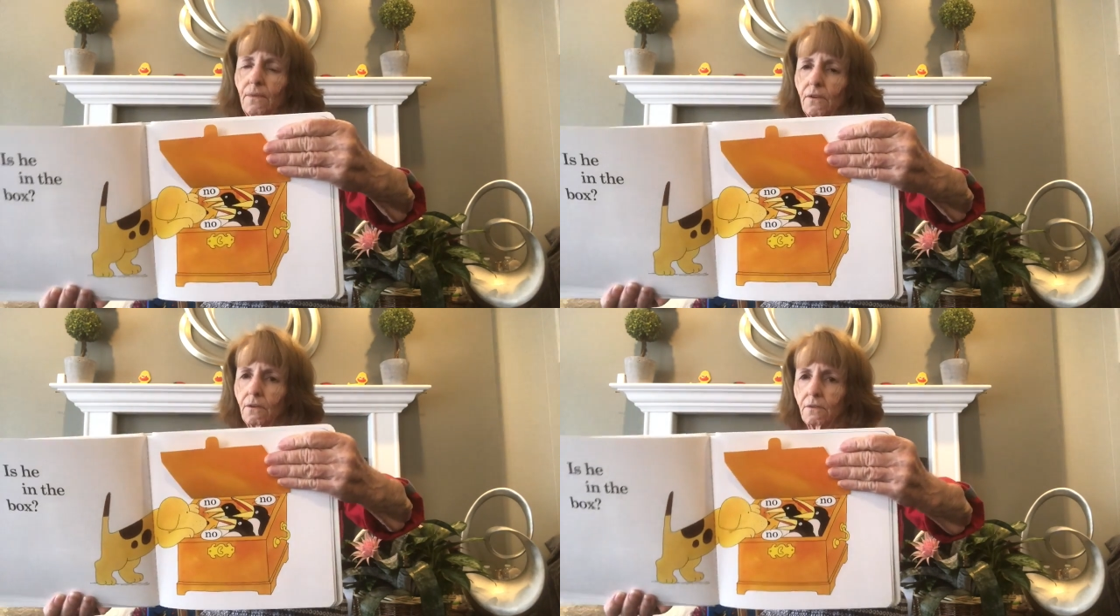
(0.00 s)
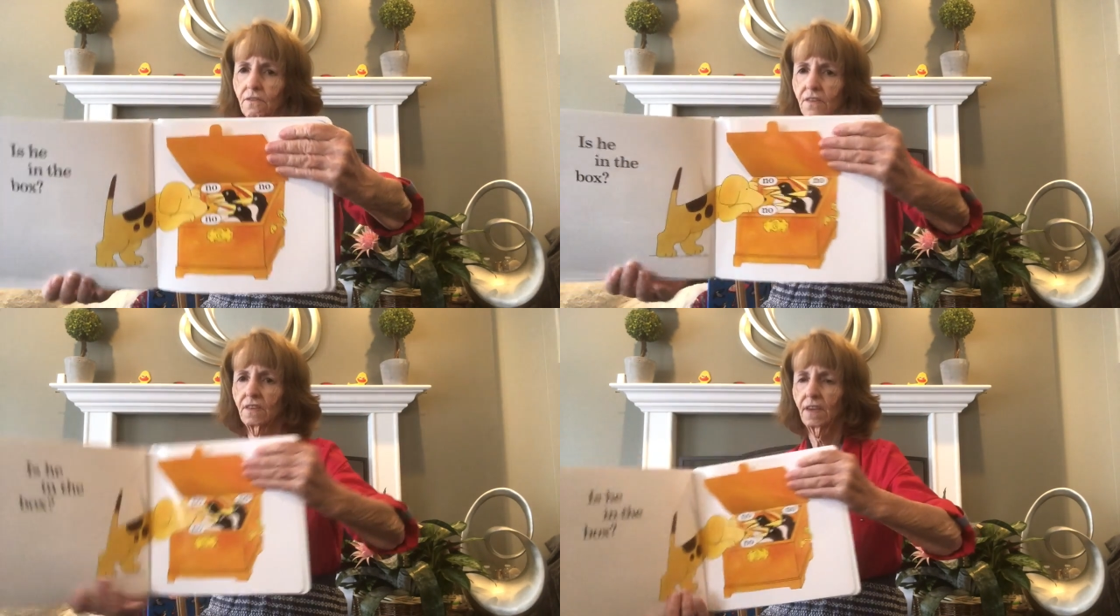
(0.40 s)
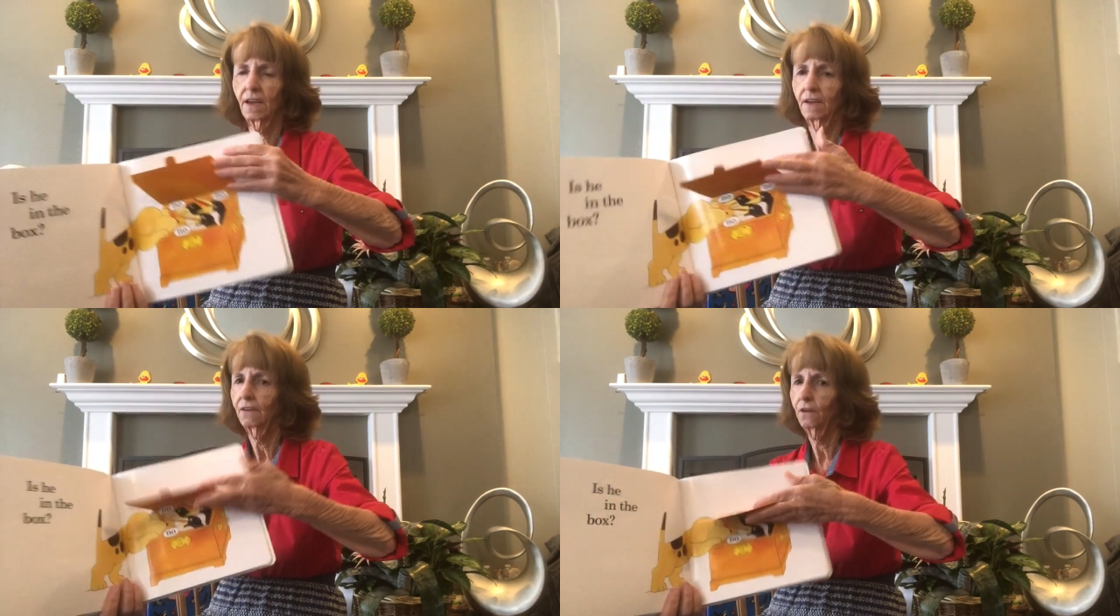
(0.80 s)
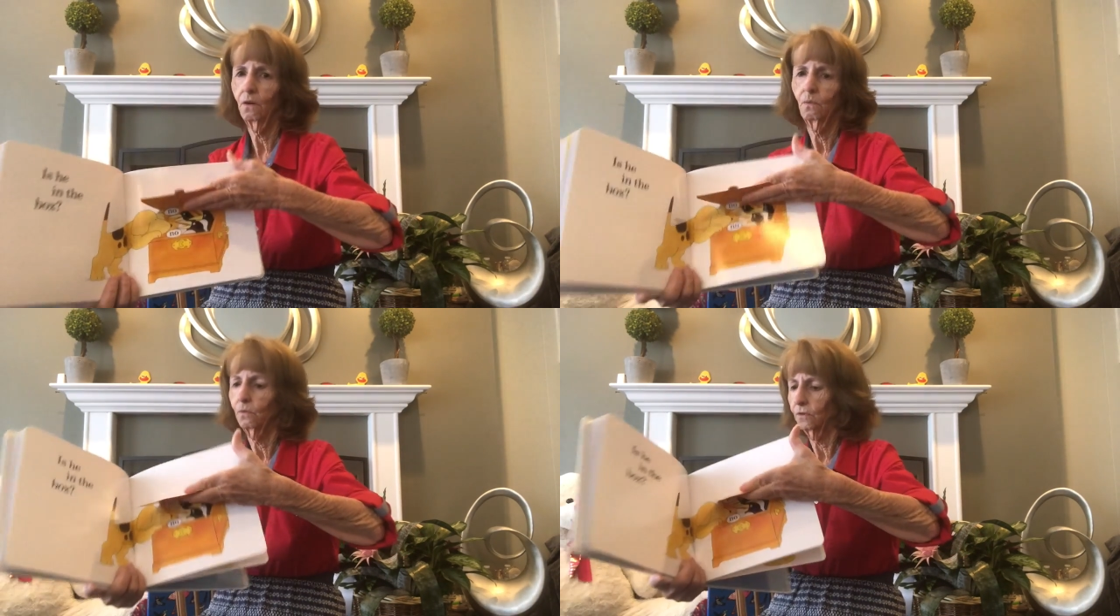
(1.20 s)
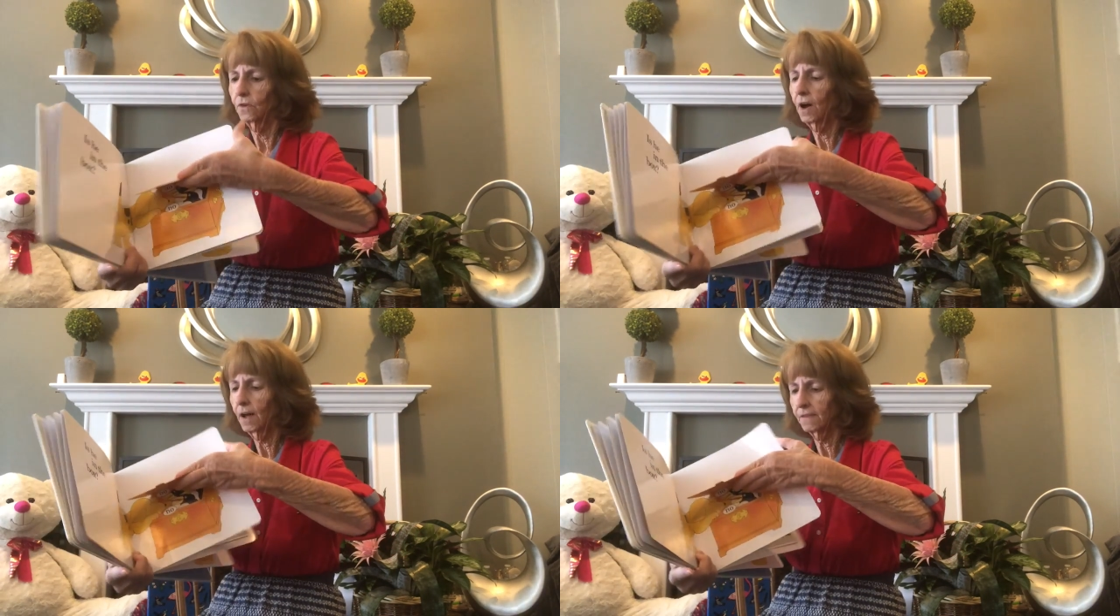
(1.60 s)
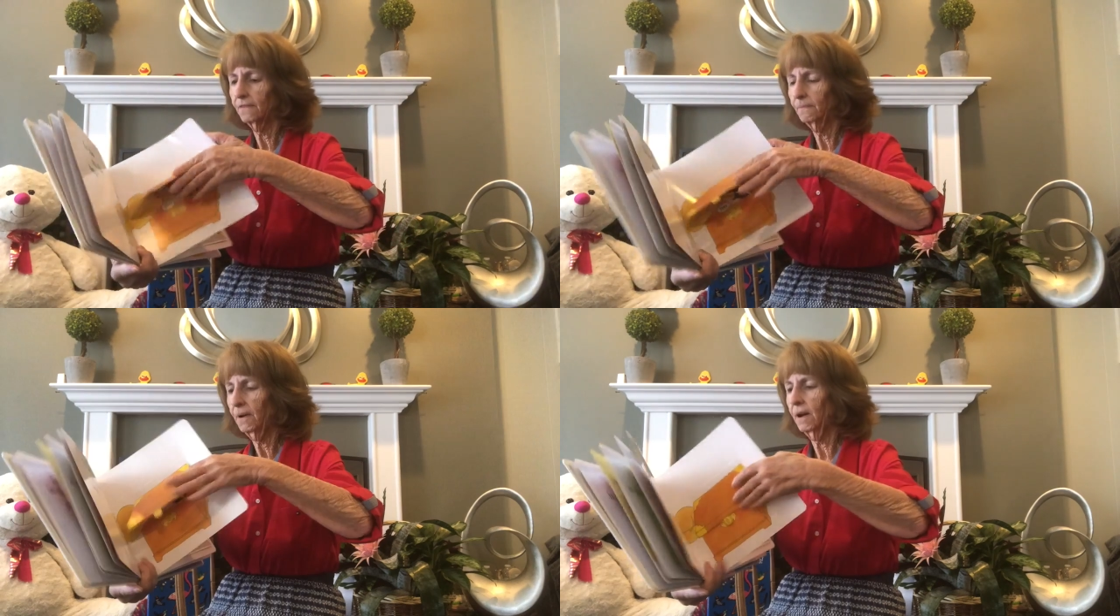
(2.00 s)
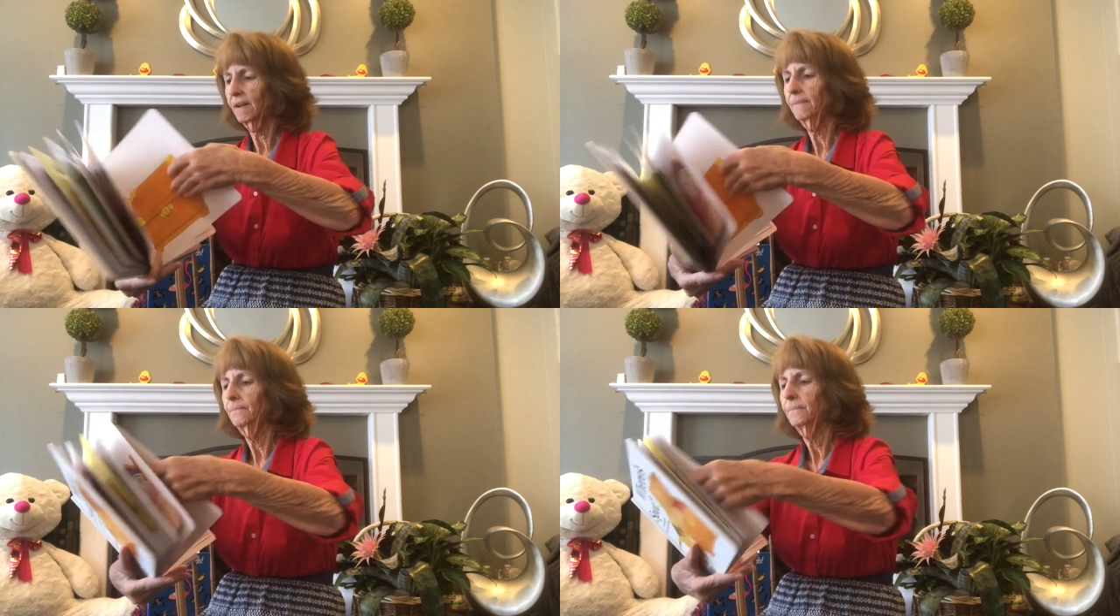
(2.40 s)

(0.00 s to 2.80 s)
birds saying, no, we're not spot.